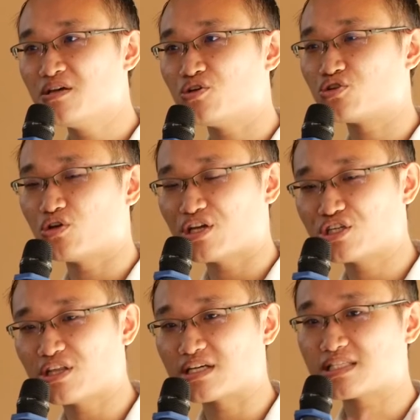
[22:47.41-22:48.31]
you should
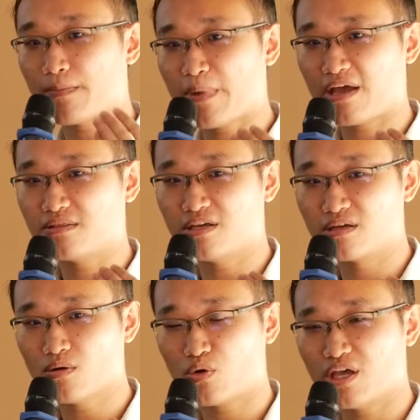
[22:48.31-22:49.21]
actually take a step back and
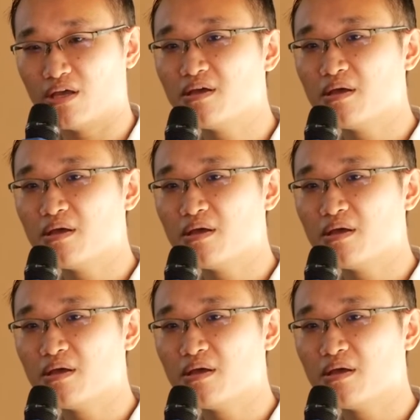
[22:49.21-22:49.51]
think, okay,